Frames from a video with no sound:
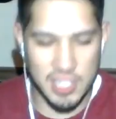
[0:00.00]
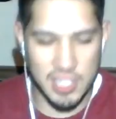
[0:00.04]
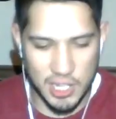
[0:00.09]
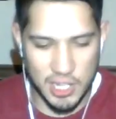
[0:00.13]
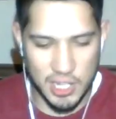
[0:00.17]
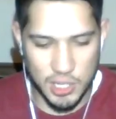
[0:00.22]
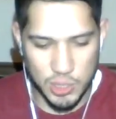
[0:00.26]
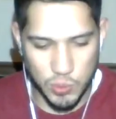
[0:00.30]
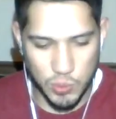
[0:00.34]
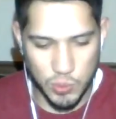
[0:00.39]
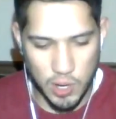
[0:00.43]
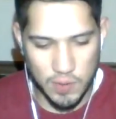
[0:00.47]

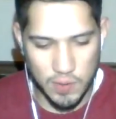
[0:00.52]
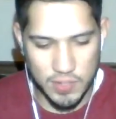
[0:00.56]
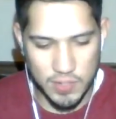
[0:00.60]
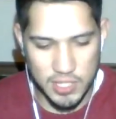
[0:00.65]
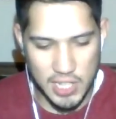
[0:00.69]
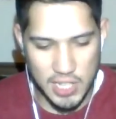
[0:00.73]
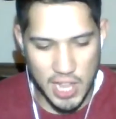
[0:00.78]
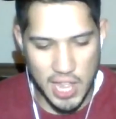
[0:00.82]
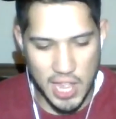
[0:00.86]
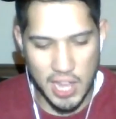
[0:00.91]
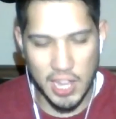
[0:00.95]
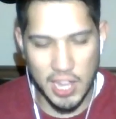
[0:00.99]
swerved
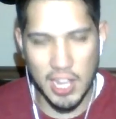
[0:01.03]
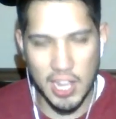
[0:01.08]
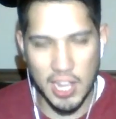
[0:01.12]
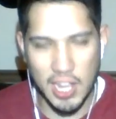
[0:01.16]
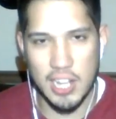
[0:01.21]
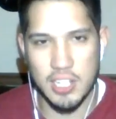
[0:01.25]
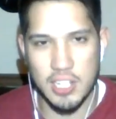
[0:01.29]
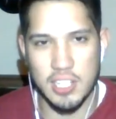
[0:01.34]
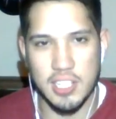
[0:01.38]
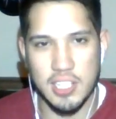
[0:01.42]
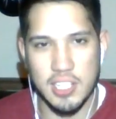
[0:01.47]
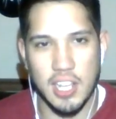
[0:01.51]
saying it. I
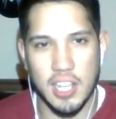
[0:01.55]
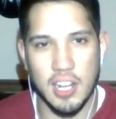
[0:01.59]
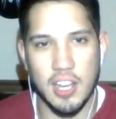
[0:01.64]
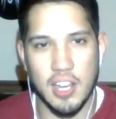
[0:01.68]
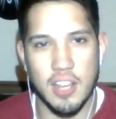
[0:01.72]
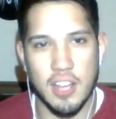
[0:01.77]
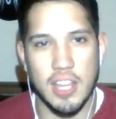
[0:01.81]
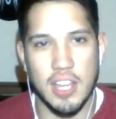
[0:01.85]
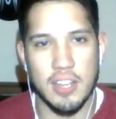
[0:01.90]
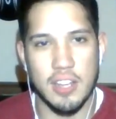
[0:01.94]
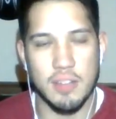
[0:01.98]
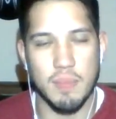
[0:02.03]
just said, "Oh,
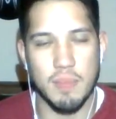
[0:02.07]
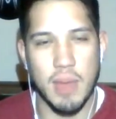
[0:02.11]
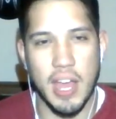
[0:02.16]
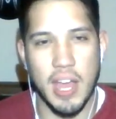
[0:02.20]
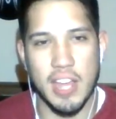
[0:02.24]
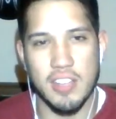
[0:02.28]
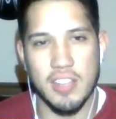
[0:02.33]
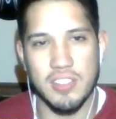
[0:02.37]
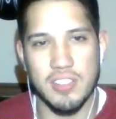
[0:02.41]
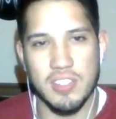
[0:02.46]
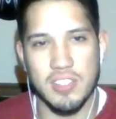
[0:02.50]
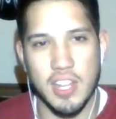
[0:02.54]
that
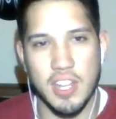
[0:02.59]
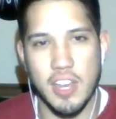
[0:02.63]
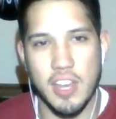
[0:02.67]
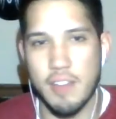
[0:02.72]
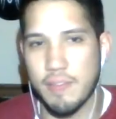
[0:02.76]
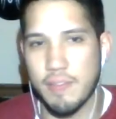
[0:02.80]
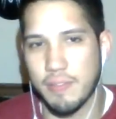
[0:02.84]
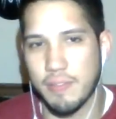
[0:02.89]
Miles stuff."